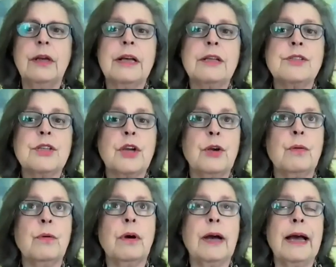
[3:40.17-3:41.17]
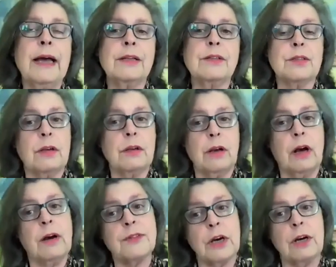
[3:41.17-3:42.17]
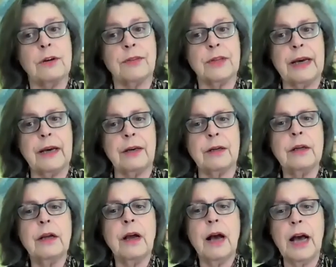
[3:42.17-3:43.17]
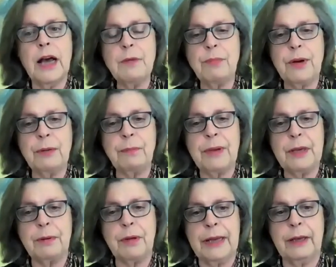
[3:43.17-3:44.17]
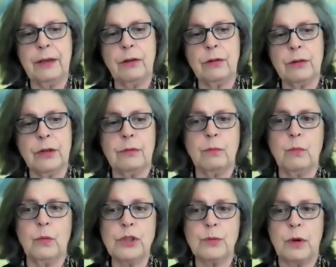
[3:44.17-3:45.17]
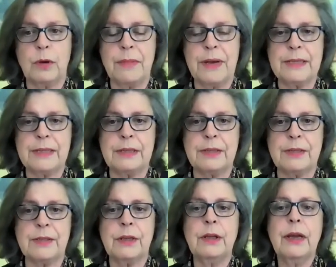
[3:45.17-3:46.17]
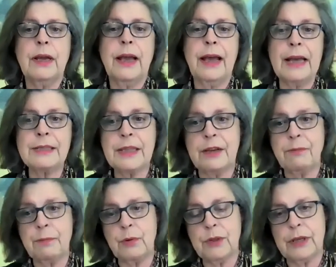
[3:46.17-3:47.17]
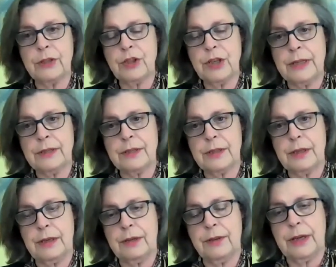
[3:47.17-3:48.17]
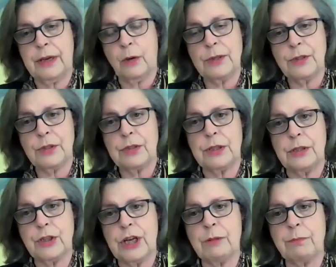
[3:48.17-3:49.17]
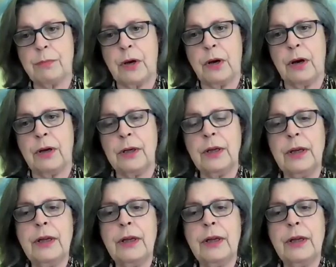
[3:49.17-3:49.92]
And so after half an hour, I bring people in on a one-to-one basis as they've put their questions in the chat bar,